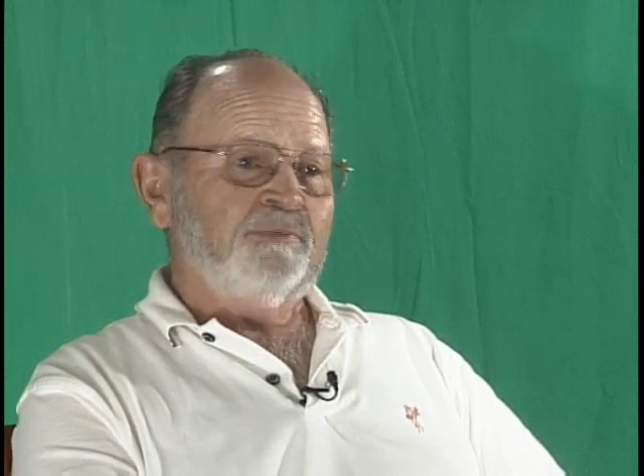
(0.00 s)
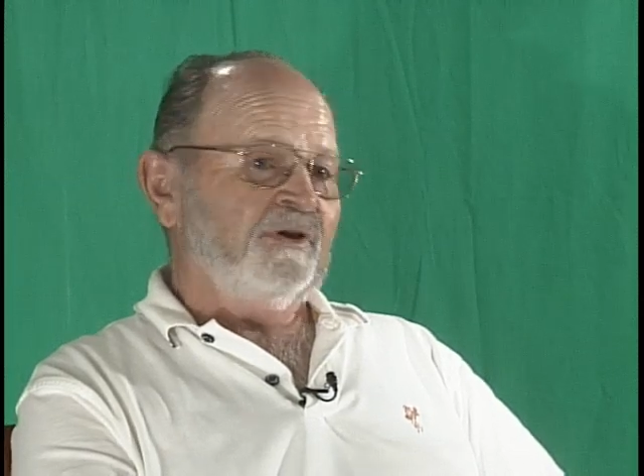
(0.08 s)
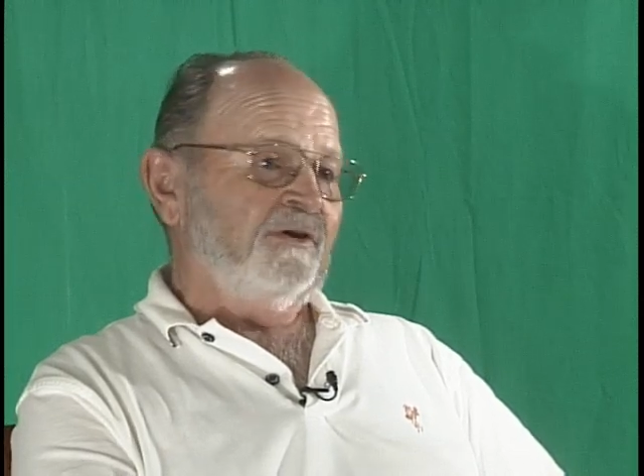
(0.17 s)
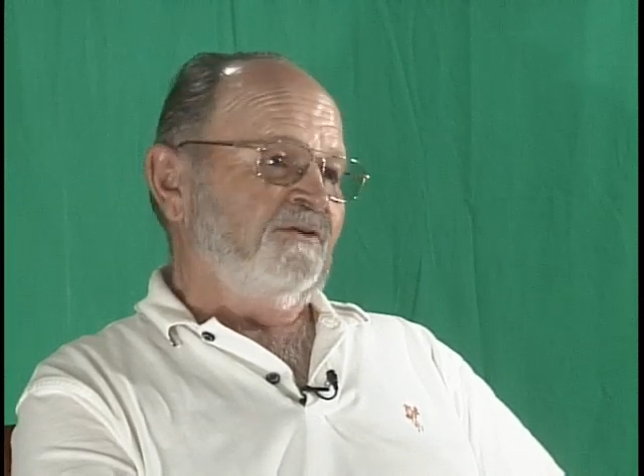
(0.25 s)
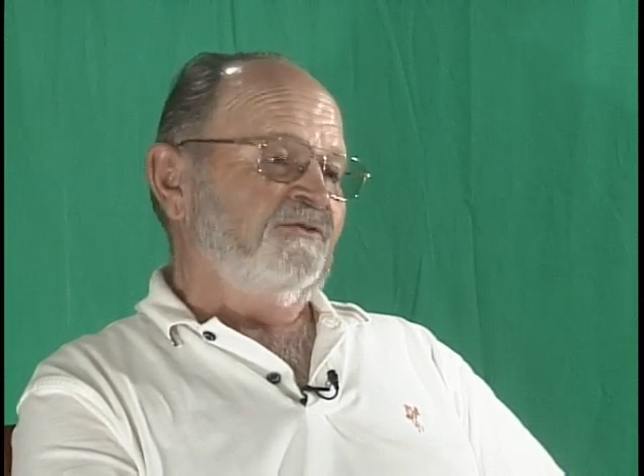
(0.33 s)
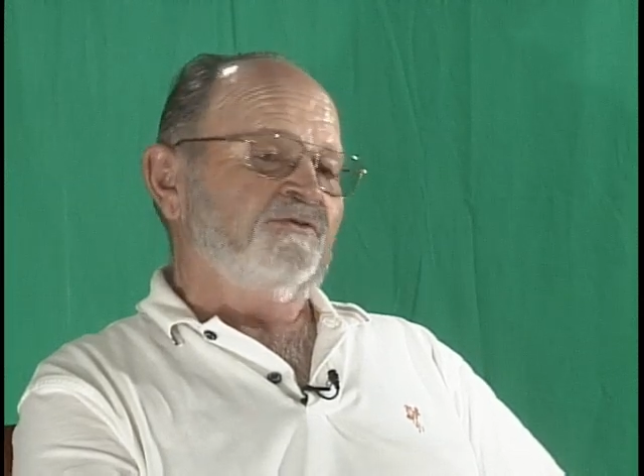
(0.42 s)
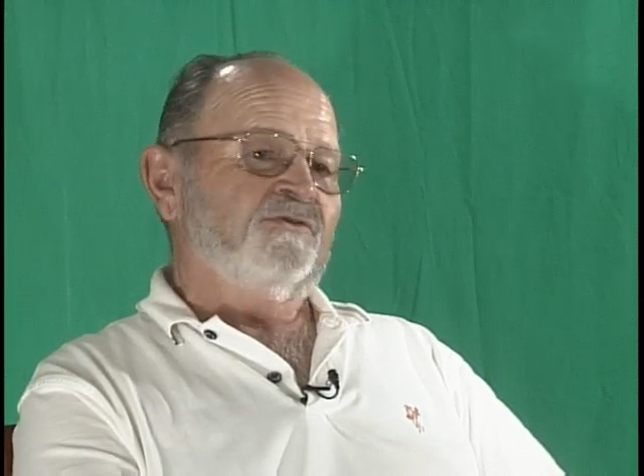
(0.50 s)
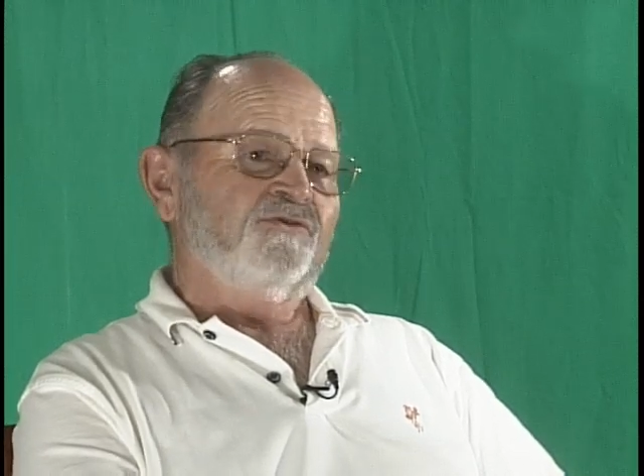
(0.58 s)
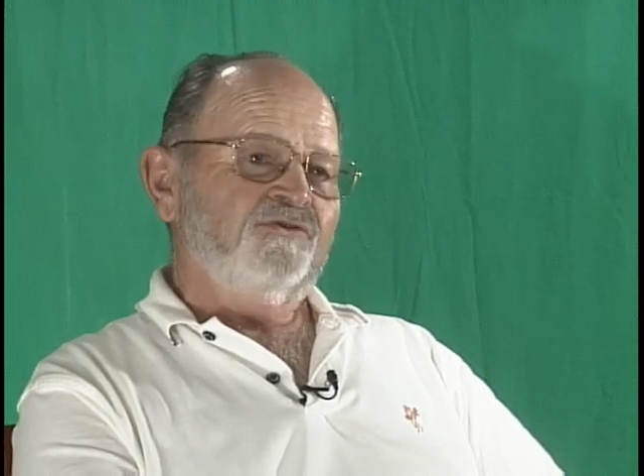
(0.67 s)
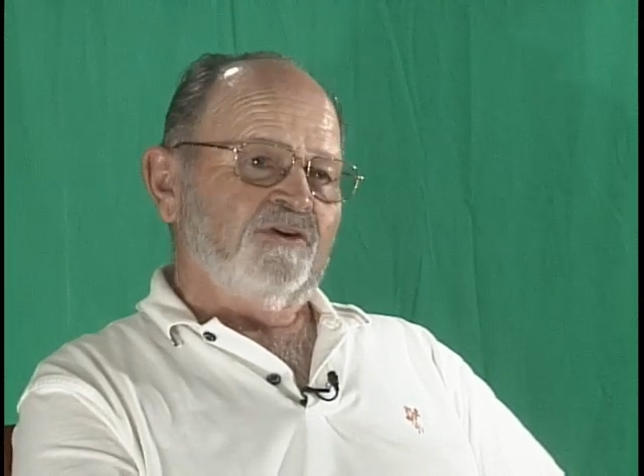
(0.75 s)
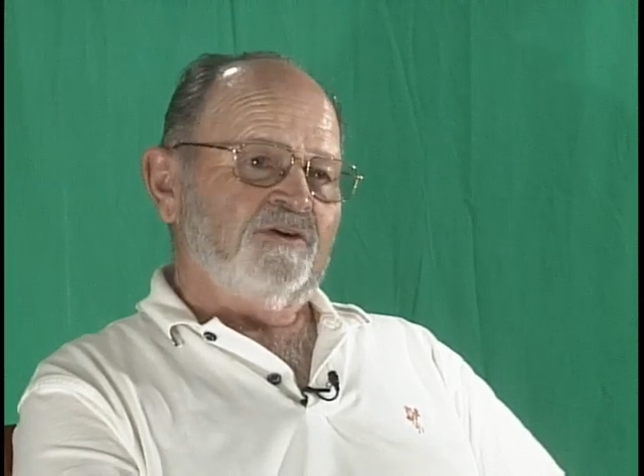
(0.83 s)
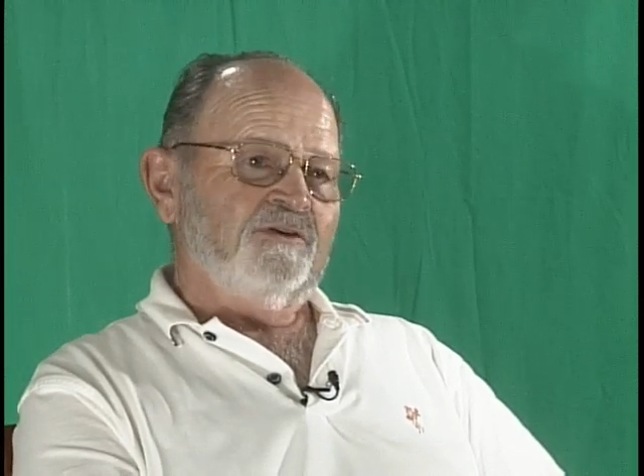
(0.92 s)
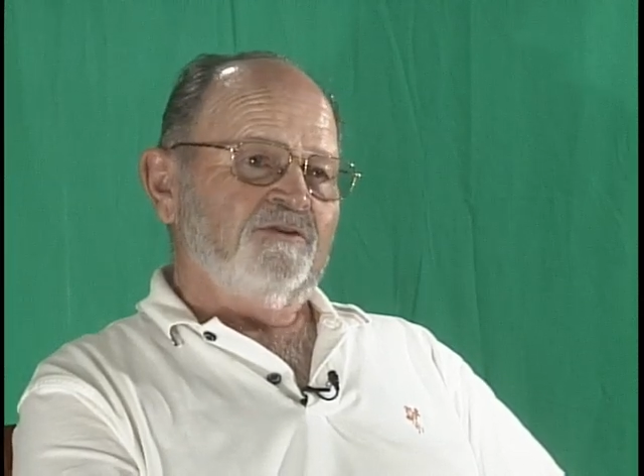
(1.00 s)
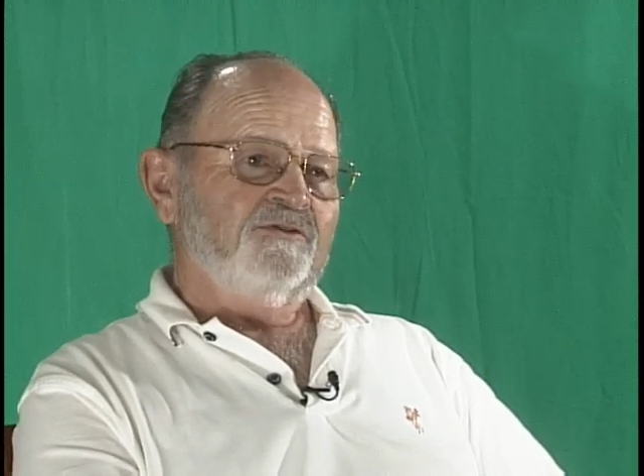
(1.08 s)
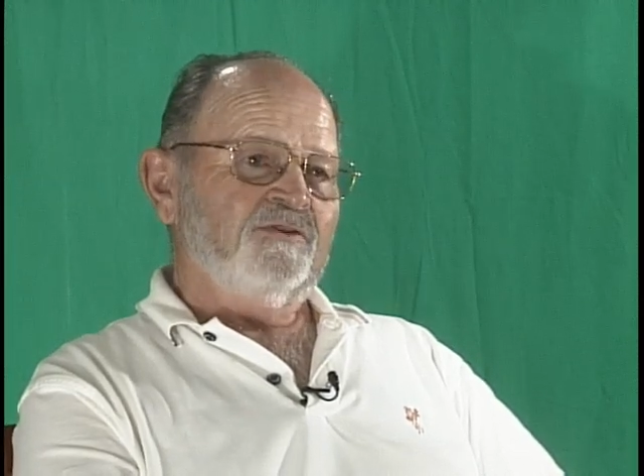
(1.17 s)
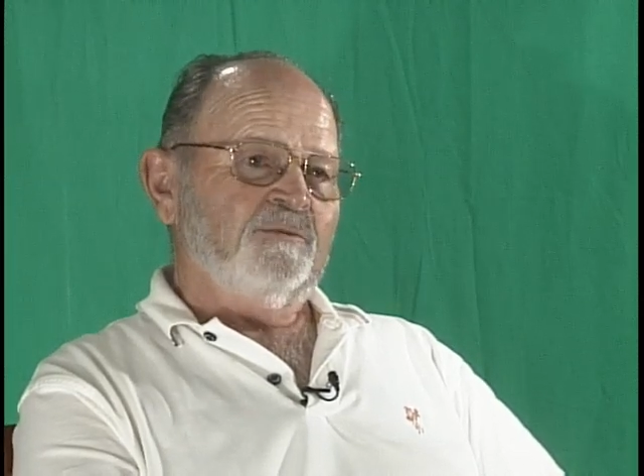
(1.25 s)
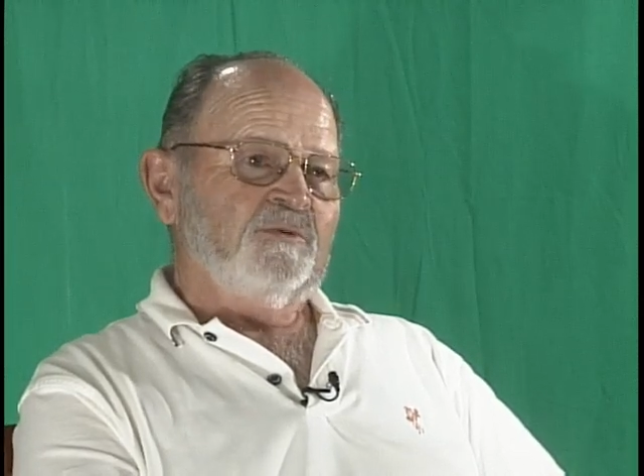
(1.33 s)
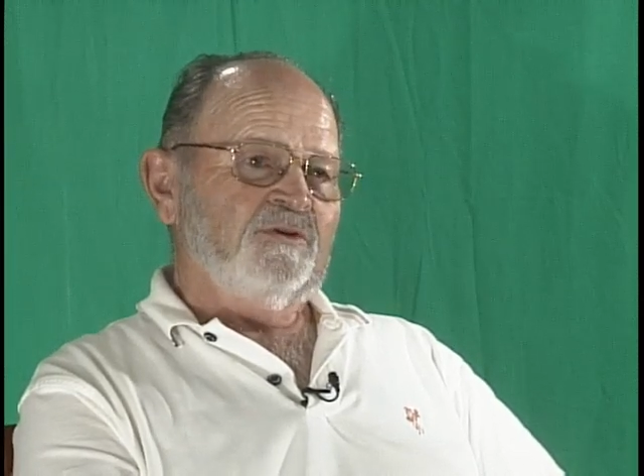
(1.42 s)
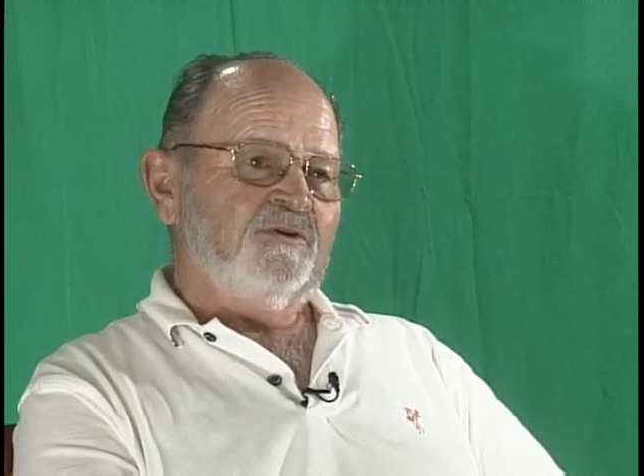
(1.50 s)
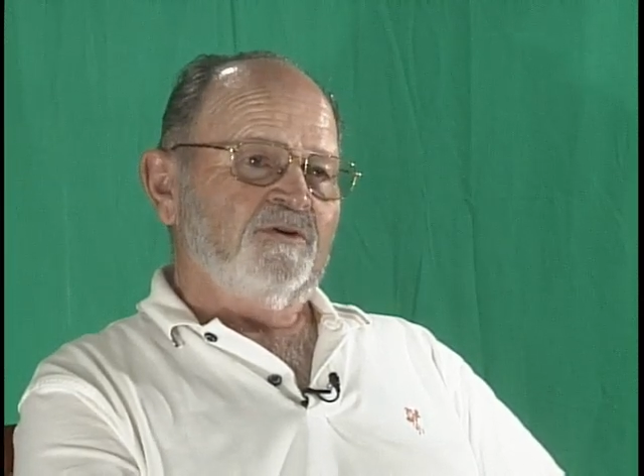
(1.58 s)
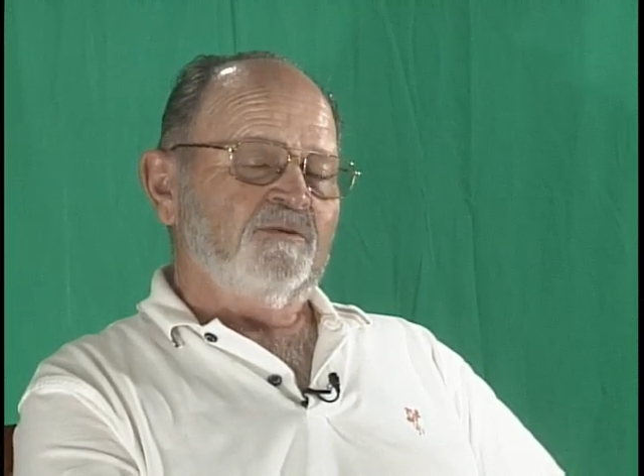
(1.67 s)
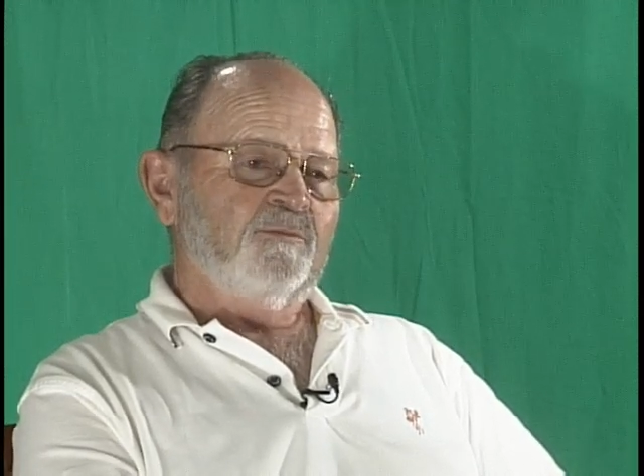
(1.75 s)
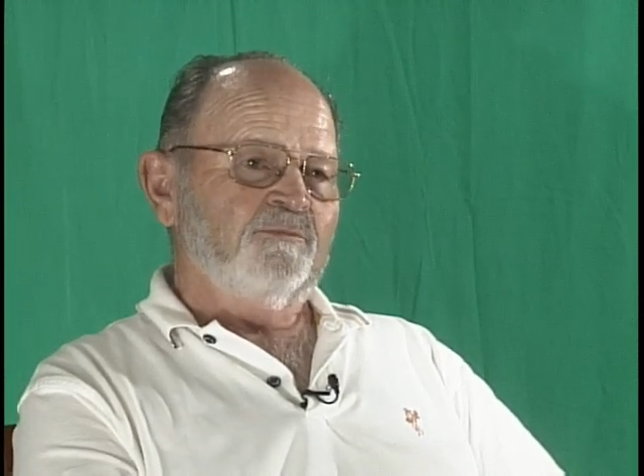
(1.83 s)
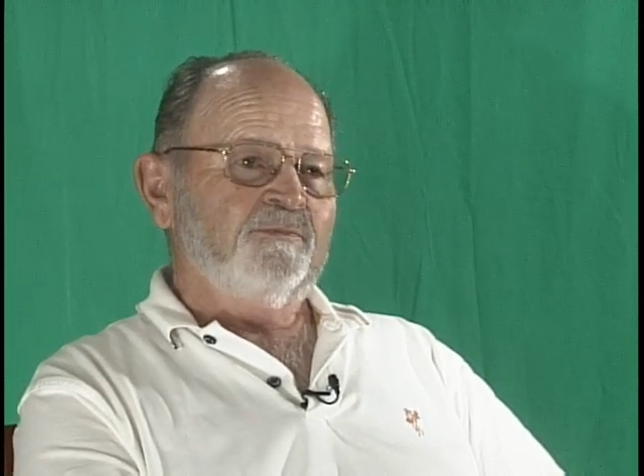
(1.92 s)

pigs and chickens, I mean, you know,